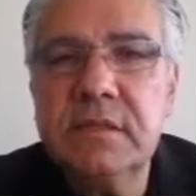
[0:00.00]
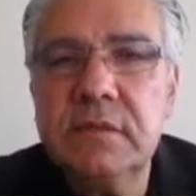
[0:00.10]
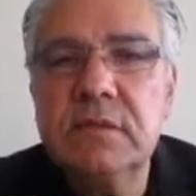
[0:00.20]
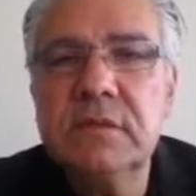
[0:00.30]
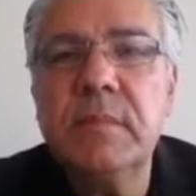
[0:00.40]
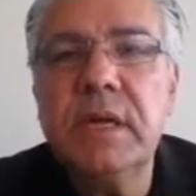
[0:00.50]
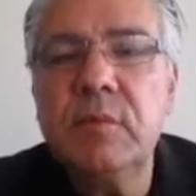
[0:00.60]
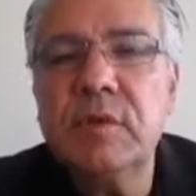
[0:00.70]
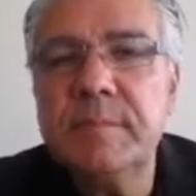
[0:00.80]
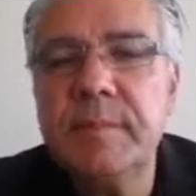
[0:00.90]
So the money
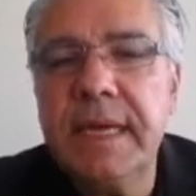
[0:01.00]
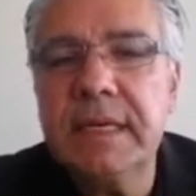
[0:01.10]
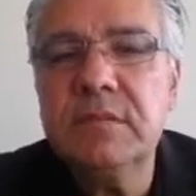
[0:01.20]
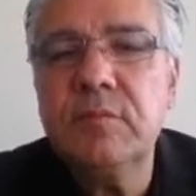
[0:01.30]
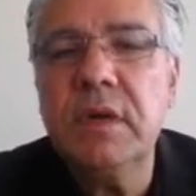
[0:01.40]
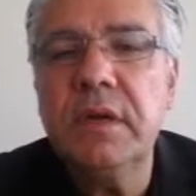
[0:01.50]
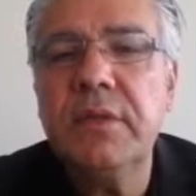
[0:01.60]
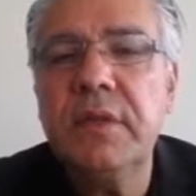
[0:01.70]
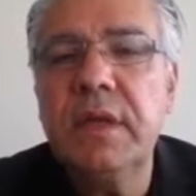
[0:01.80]
was backed with